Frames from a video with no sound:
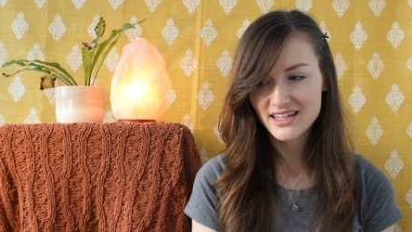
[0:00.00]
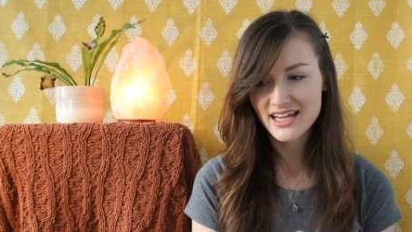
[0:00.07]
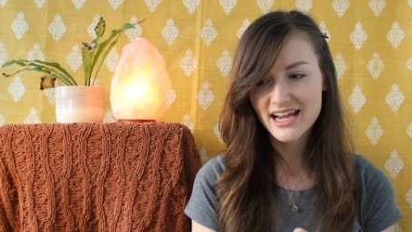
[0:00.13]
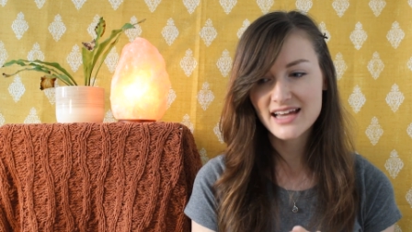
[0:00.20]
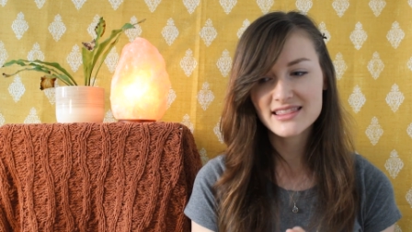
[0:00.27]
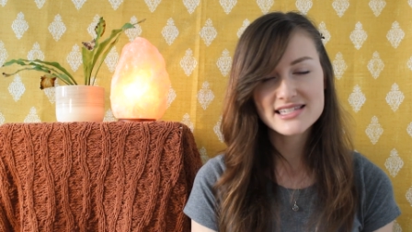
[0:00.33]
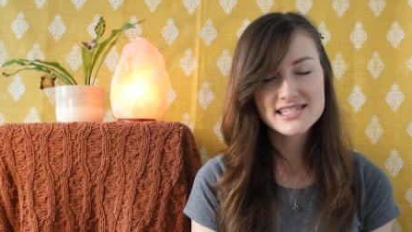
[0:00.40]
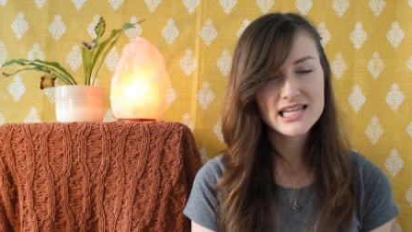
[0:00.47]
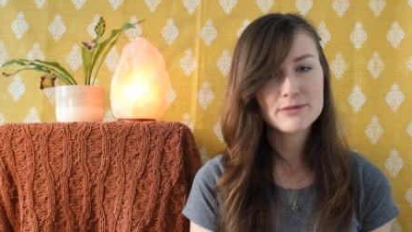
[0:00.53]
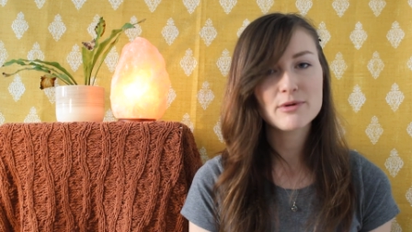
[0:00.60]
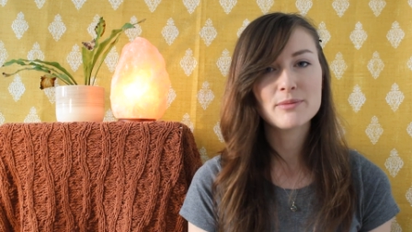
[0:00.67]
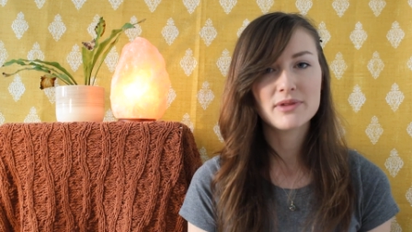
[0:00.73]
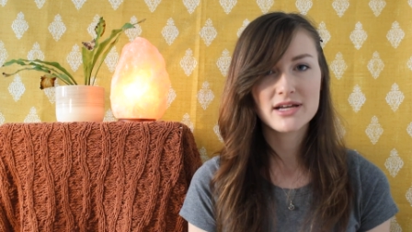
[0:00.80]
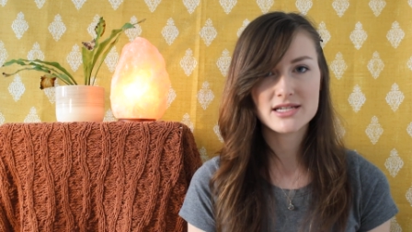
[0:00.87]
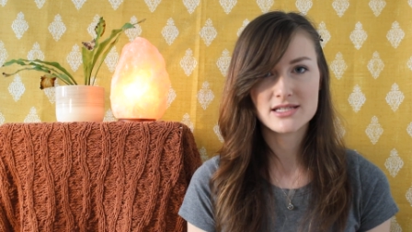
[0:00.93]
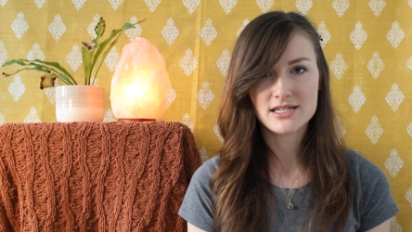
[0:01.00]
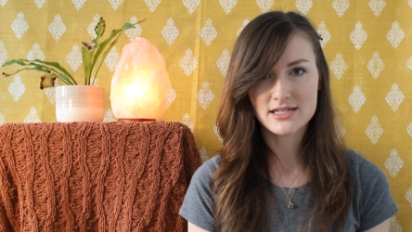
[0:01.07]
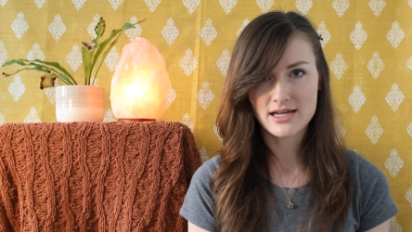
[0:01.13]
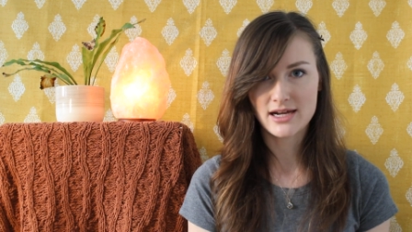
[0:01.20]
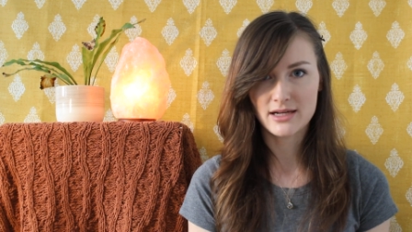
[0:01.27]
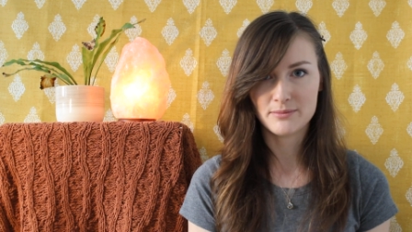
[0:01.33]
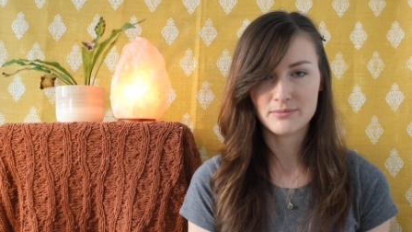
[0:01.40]
And the same applies to
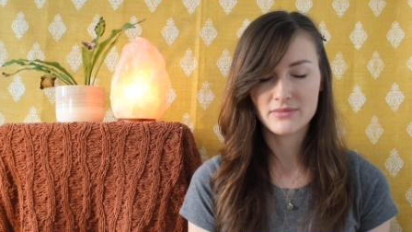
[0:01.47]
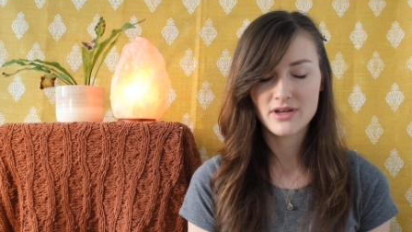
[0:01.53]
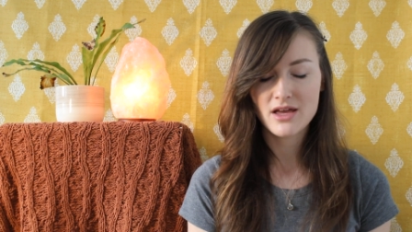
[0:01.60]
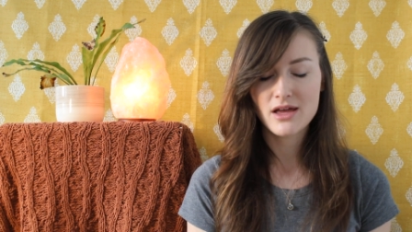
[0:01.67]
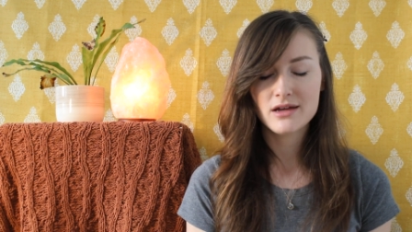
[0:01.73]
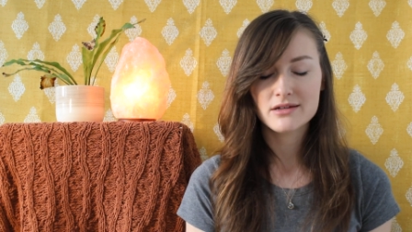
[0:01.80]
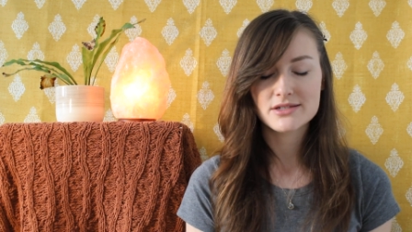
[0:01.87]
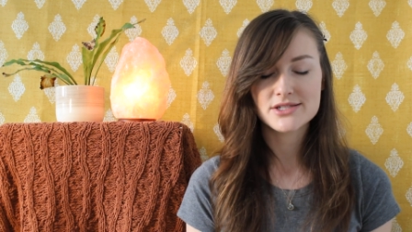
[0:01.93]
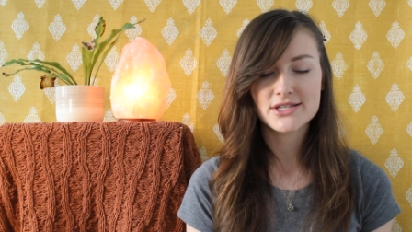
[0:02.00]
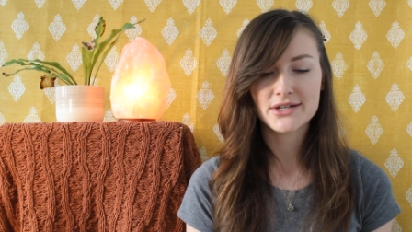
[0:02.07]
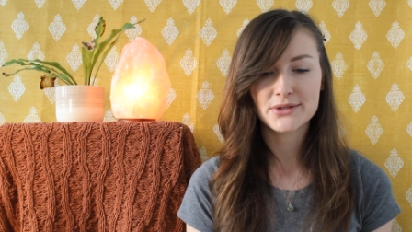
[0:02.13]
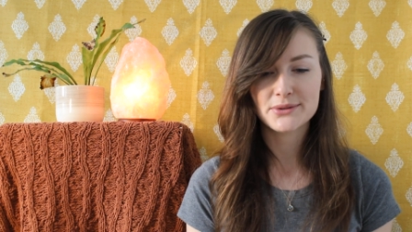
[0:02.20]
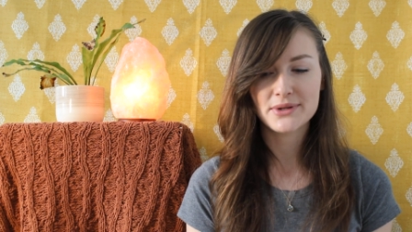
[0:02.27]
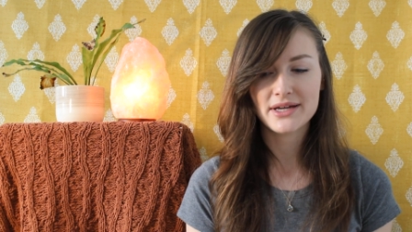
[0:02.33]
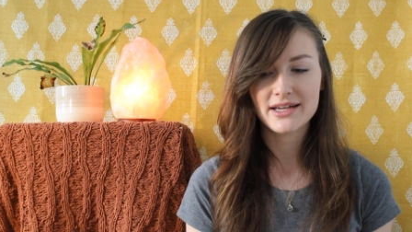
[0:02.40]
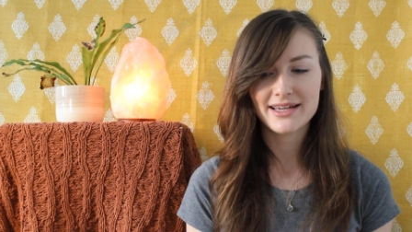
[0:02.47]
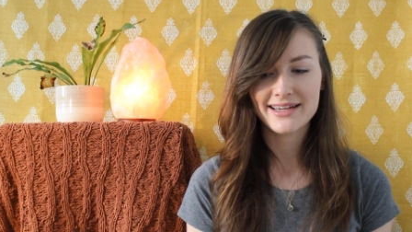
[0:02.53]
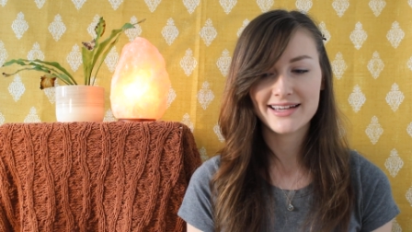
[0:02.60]
time. So